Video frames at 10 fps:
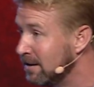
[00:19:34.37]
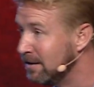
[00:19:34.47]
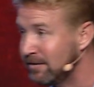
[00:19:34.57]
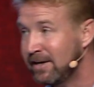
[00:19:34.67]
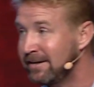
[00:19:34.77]

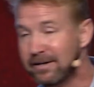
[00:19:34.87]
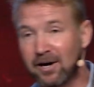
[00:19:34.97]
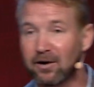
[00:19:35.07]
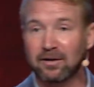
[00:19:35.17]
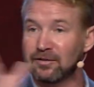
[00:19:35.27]
This ain't the
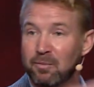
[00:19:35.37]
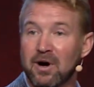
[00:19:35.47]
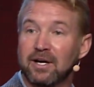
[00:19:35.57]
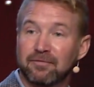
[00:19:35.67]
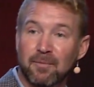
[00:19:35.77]
Kirkland's
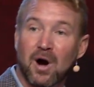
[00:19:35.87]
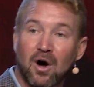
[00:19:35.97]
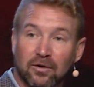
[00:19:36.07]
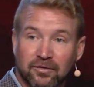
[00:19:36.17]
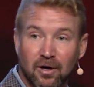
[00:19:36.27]
brands from
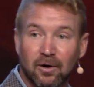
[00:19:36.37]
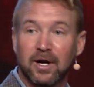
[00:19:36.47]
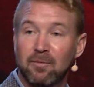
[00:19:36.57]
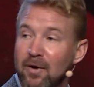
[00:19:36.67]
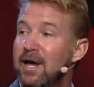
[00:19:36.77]
Costco.
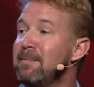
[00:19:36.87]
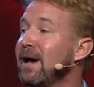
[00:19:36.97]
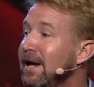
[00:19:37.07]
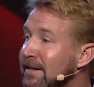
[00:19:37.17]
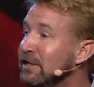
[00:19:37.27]
He
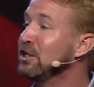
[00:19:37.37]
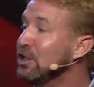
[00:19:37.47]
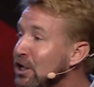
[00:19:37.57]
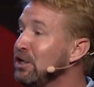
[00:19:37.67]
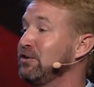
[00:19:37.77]
made the
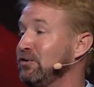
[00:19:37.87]
good